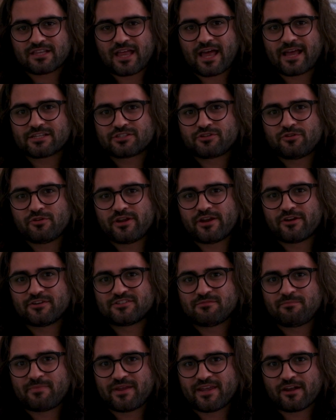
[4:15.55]
last 2
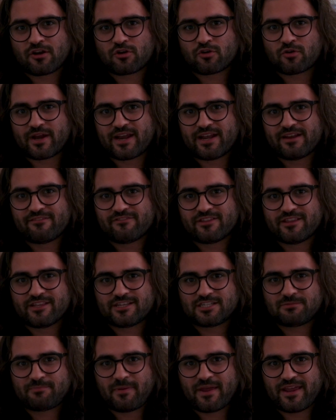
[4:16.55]
years of being a creative in
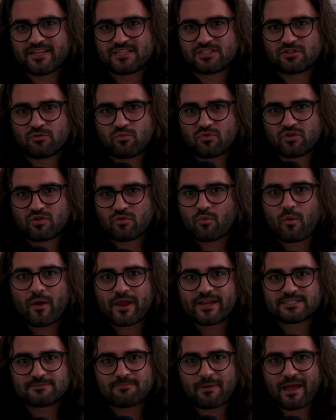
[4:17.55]
this space were a
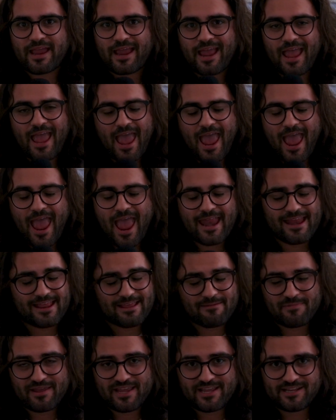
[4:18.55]
waste by
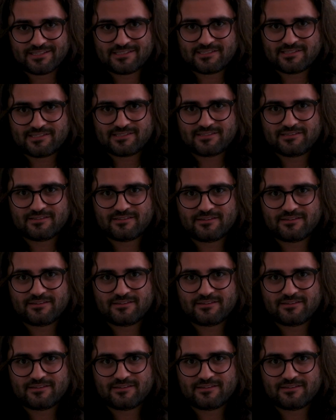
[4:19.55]
any means.